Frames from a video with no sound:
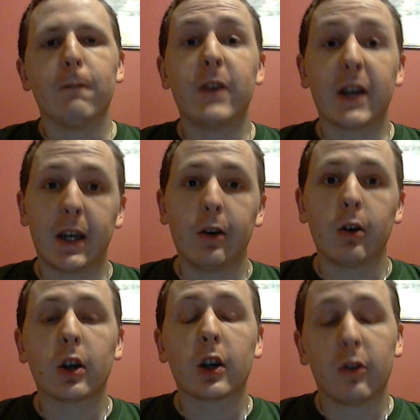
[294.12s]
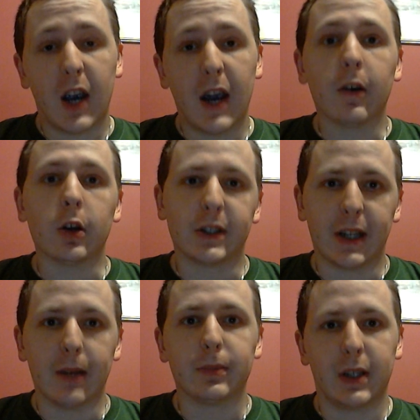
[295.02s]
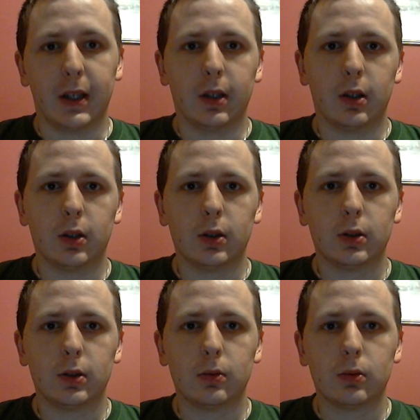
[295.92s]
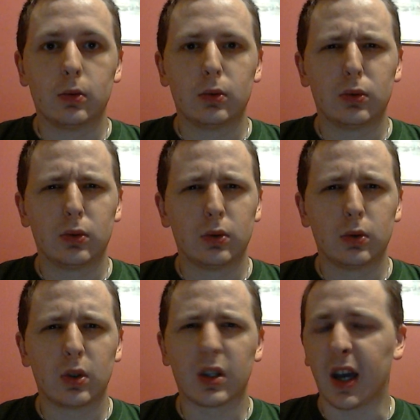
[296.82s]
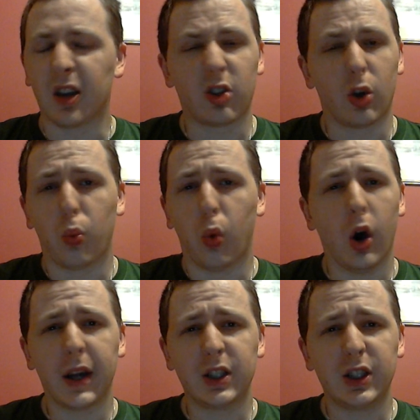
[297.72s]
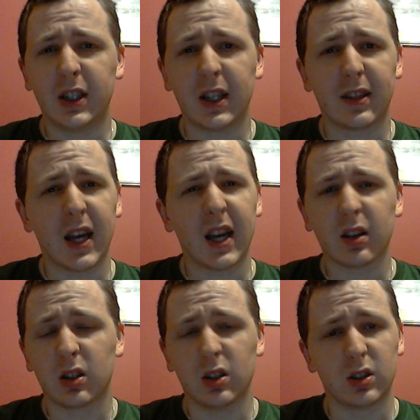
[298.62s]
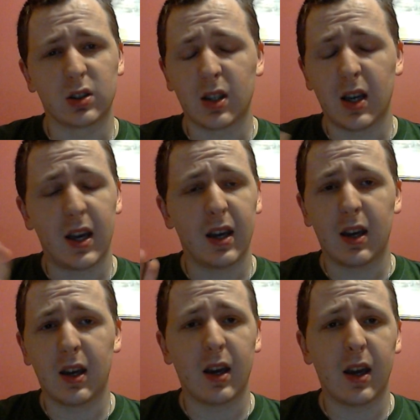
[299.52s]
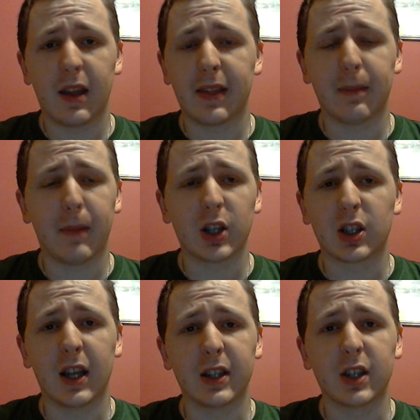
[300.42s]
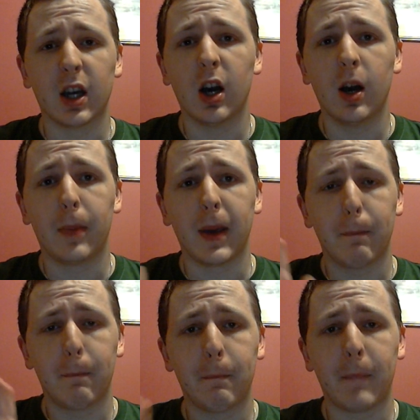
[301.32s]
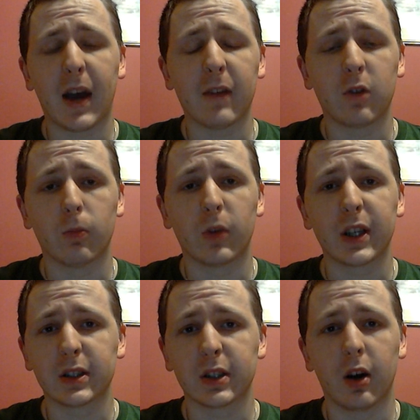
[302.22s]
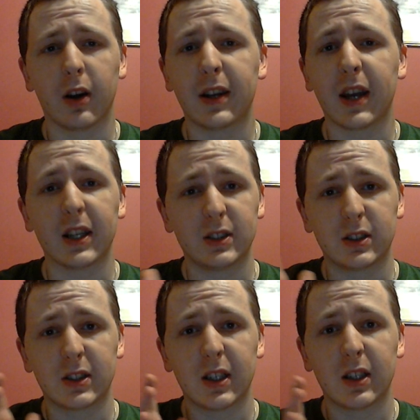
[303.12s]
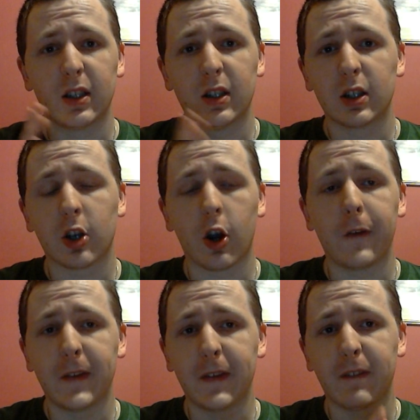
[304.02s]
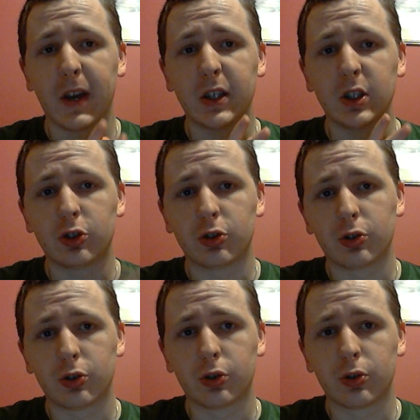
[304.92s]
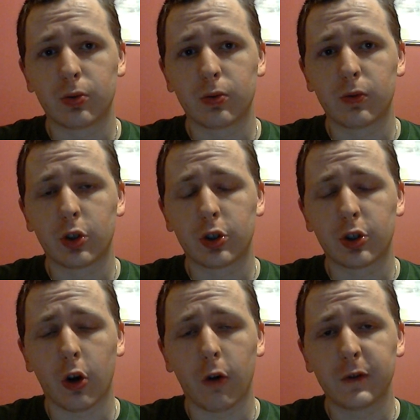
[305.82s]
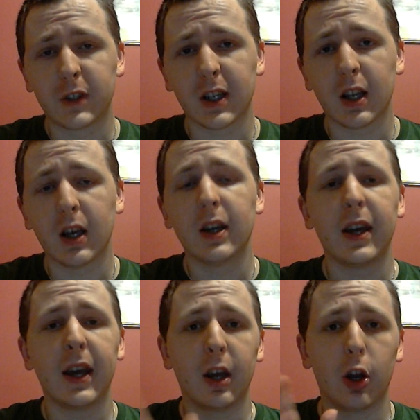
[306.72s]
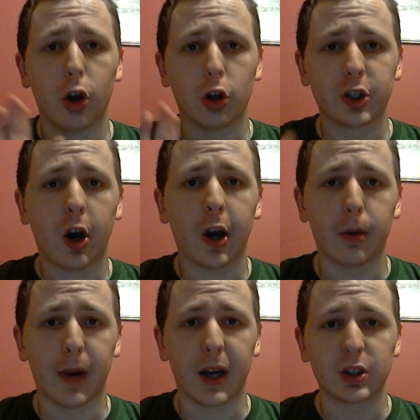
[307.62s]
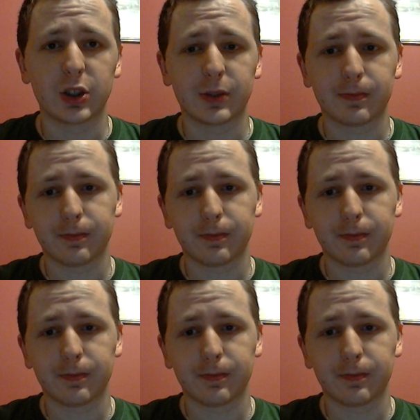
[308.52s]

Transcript: Vicky Guerrero stepped in. Okay, I don't know why she did that, because the match led to her being banned from ringside as Kofi faces Dolph Ziggler in a non-title match.